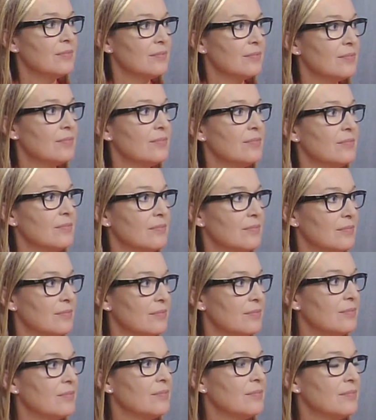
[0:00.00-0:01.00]

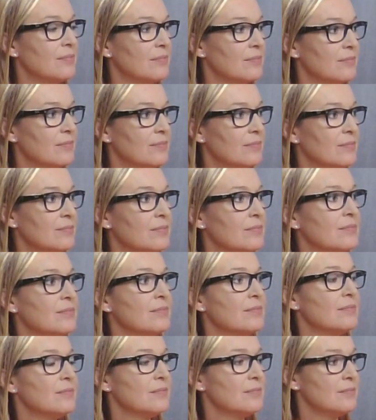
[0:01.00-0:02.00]

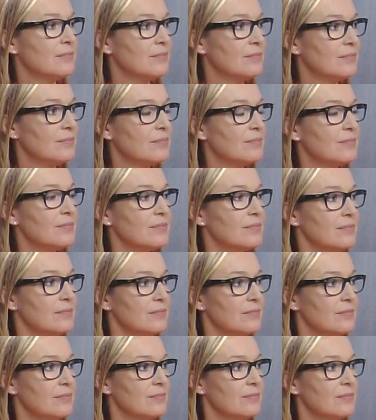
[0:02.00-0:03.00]

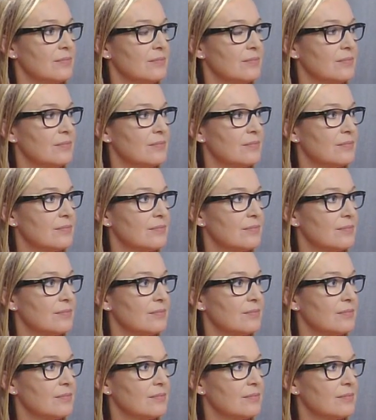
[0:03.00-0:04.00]

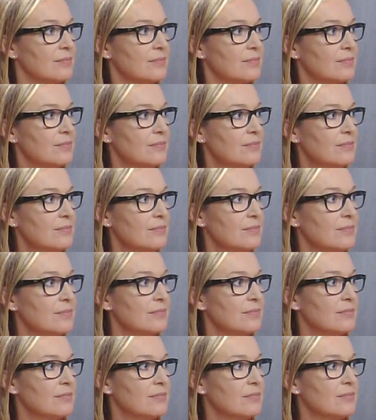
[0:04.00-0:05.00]

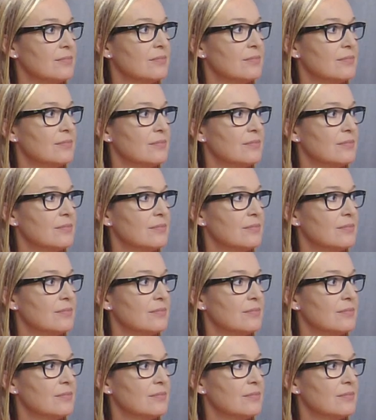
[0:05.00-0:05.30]
(not speaking)